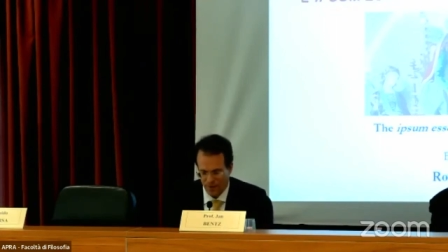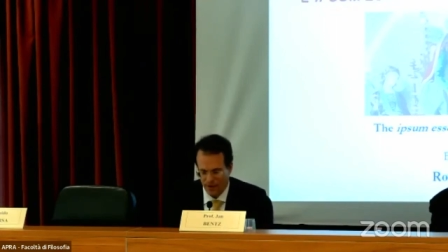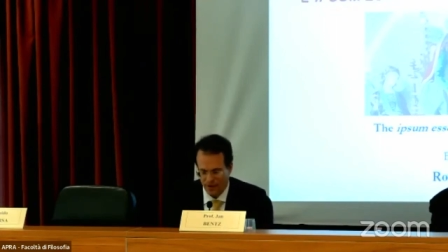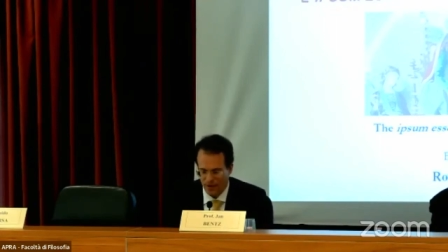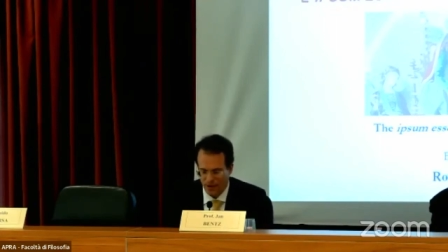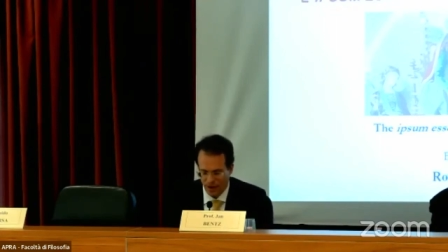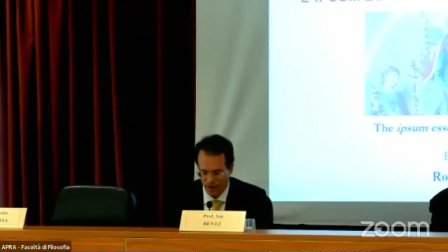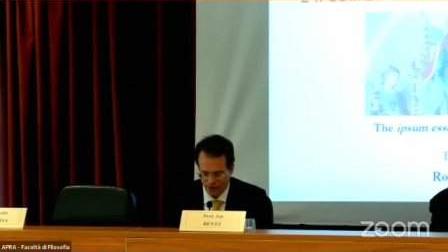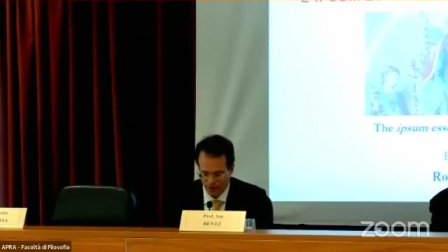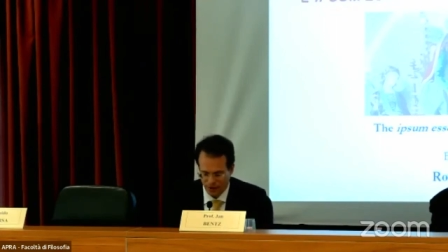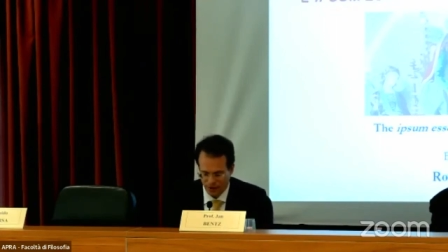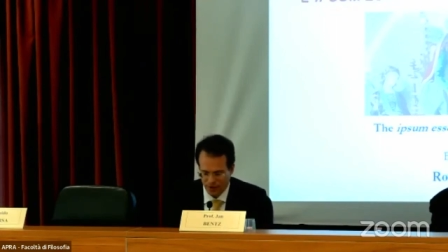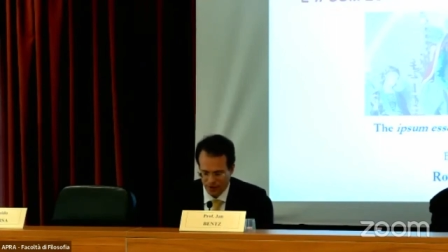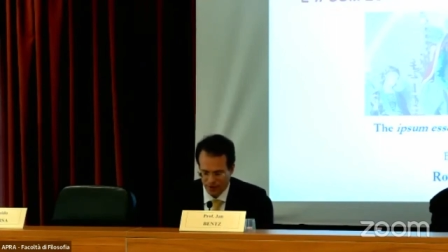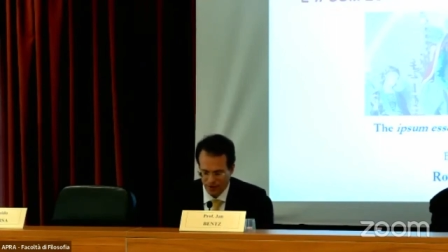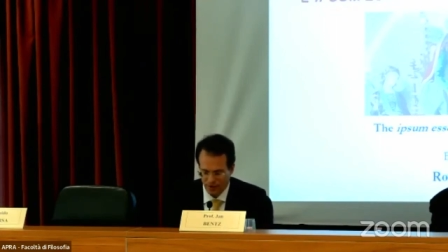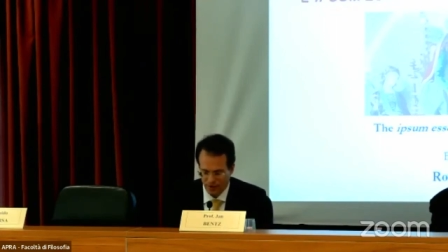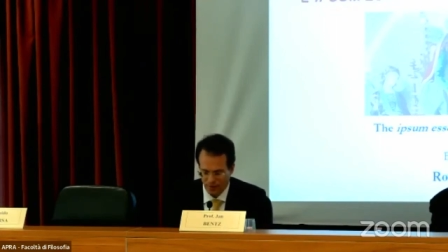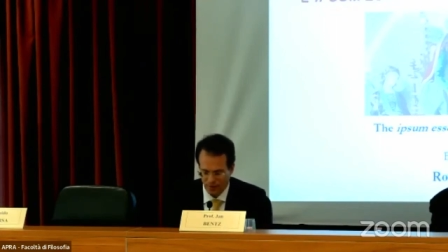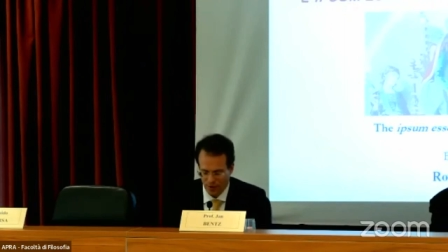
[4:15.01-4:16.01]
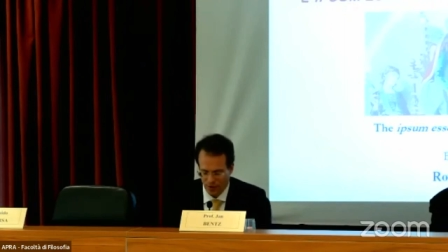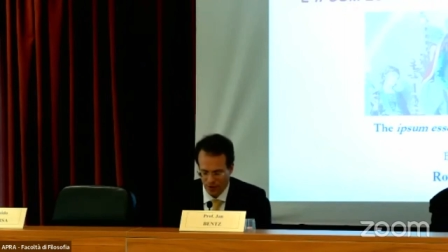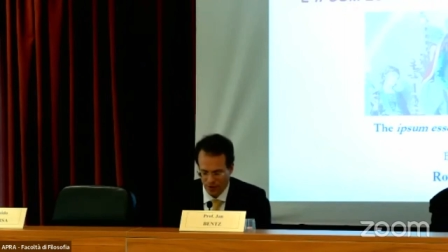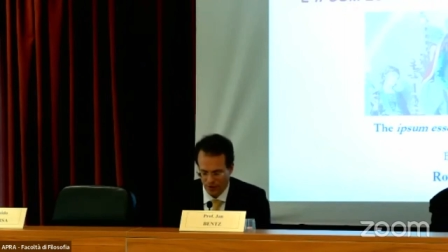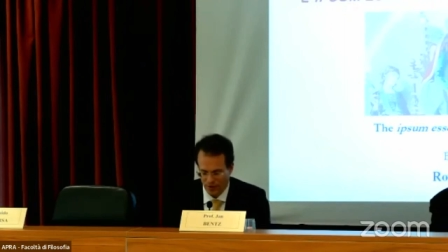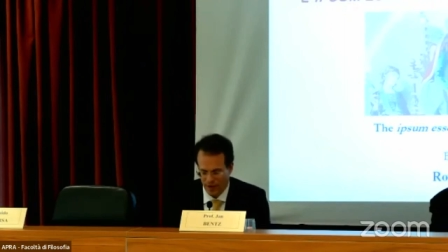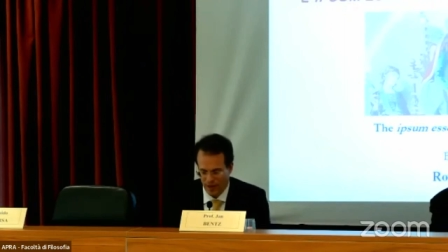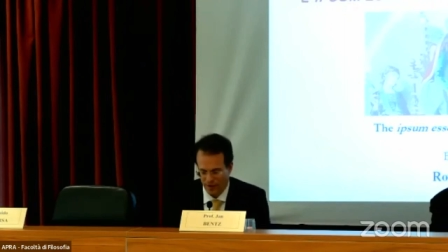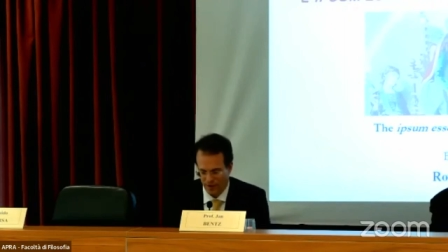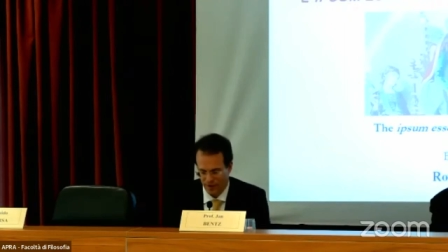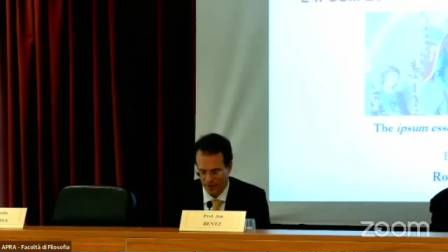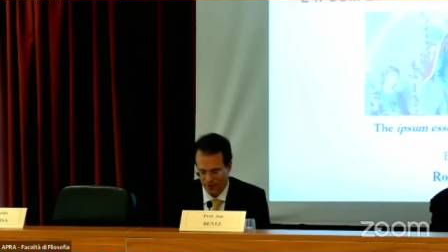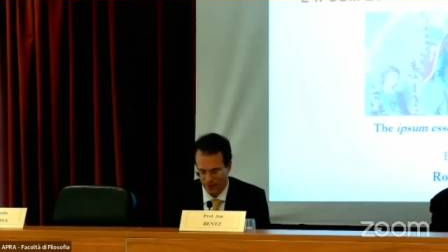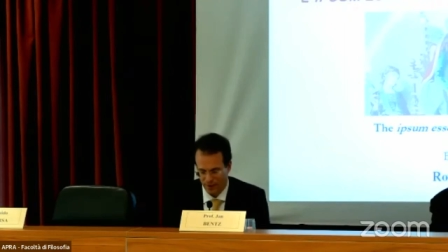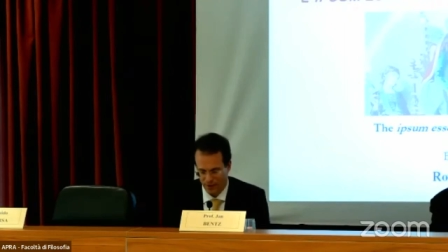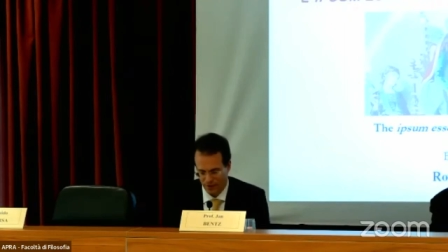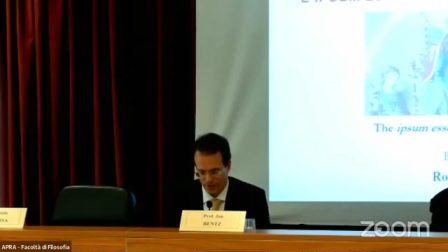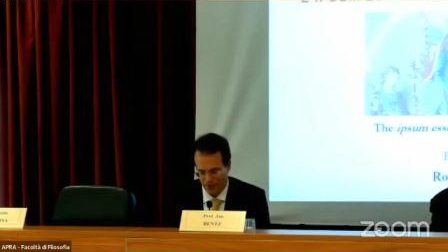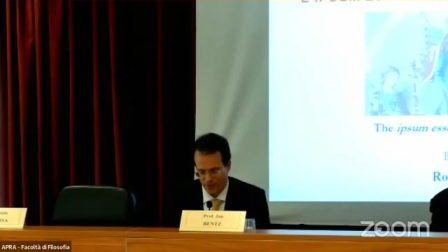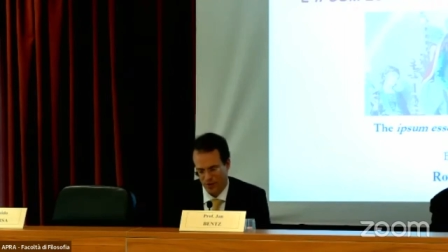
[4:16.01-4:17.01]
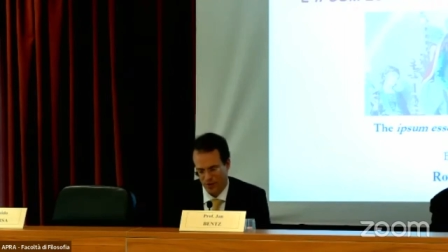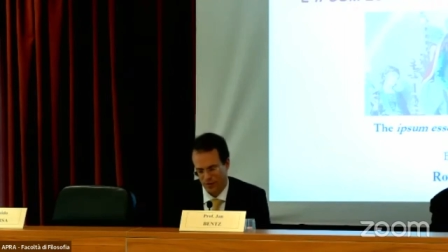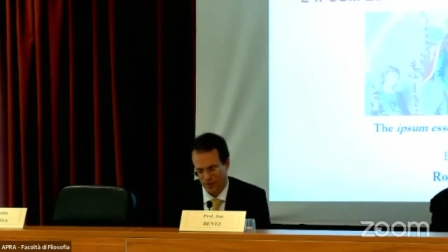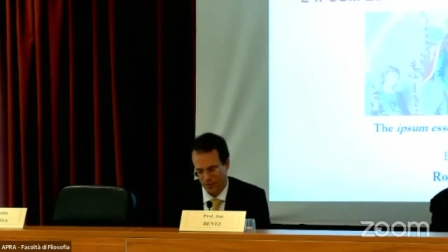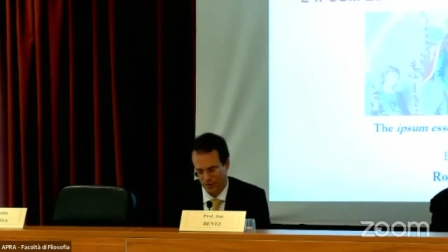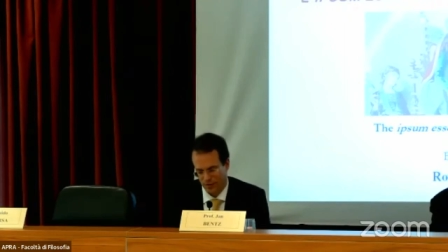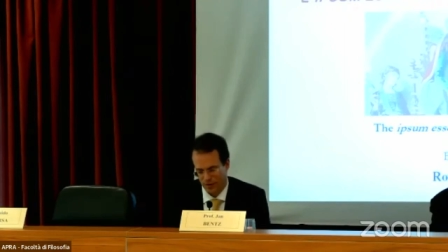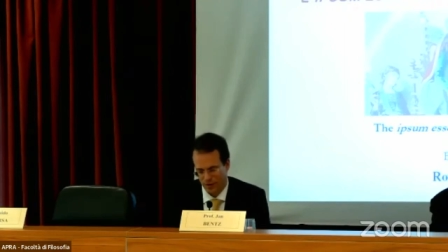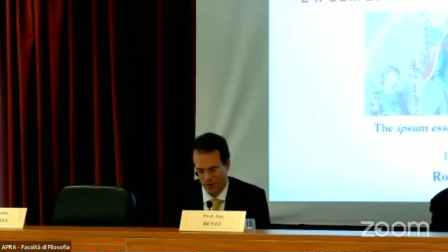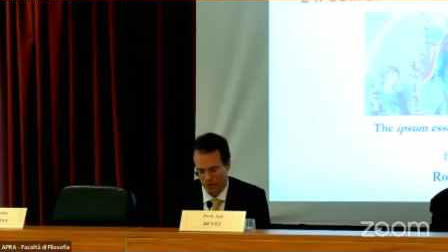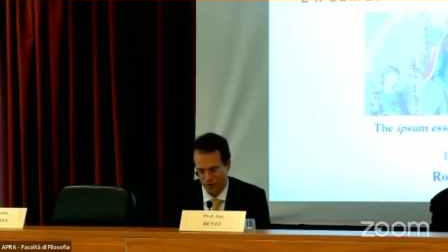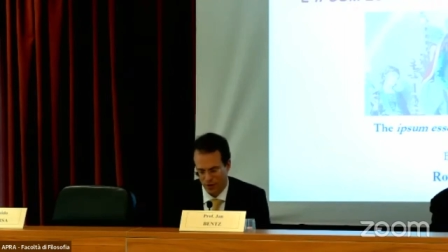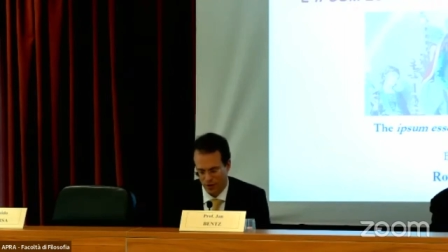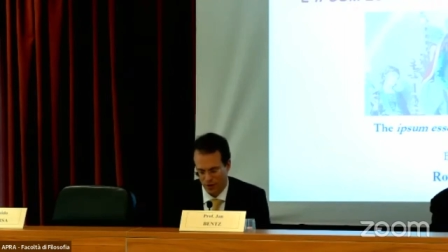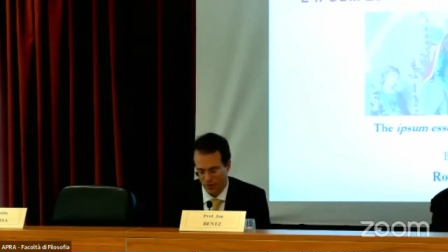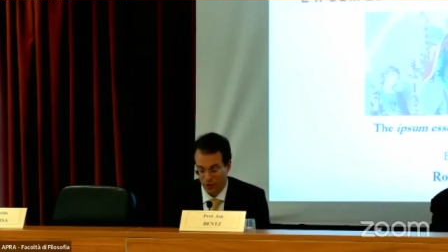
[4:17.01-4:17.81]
pedagogical works and the works of the,